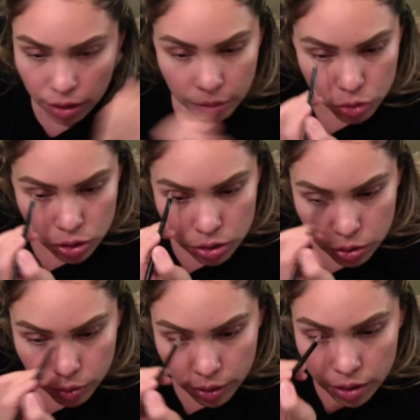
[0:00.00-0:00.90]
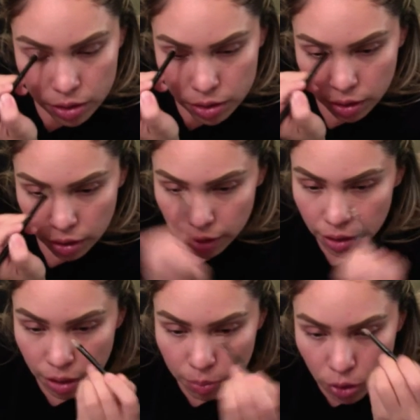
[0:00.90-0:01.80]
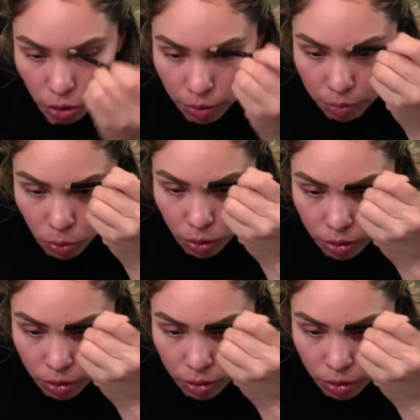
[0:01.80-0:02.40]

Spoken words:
I'm just doing this to clean it up a little bit more.